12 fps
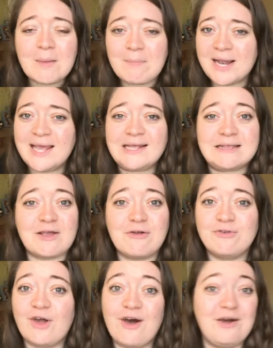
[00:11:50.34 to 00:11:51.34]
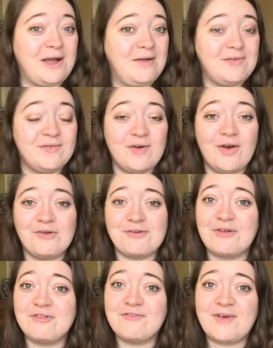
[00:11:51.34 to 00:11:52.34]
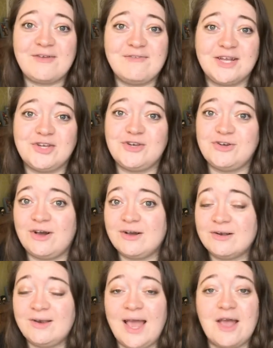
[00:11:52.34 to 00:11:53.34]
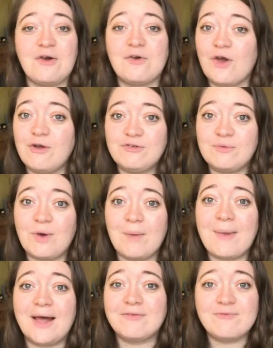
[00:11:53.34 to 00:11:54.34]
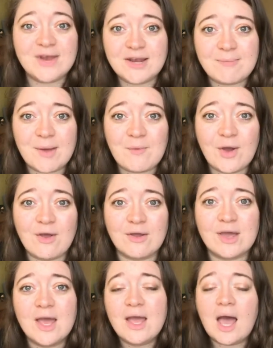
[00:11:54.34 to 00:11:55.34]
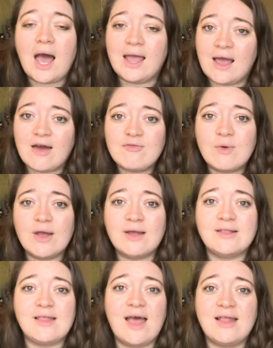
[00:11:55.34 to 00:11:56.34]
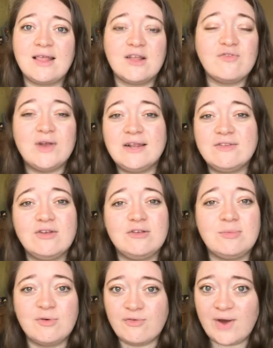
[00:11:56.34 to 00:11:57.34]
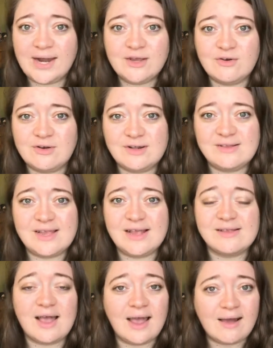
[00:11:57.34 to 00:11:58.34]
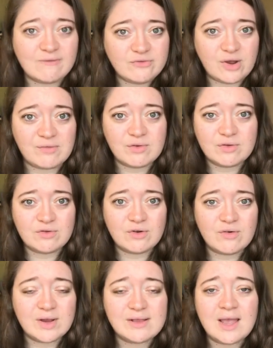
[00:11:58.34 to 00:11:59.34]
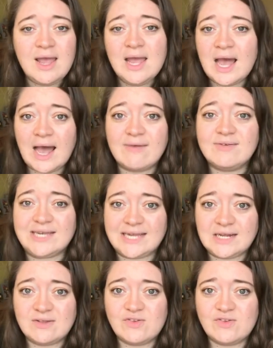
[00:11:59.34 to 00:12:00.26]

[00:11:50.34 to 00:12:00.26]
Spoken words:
please go to Archive of Our Own, go to fanfiction.net or go to Wattpad and read my work. I have work there that's really suitable for any audiences. I have general stories, I have teen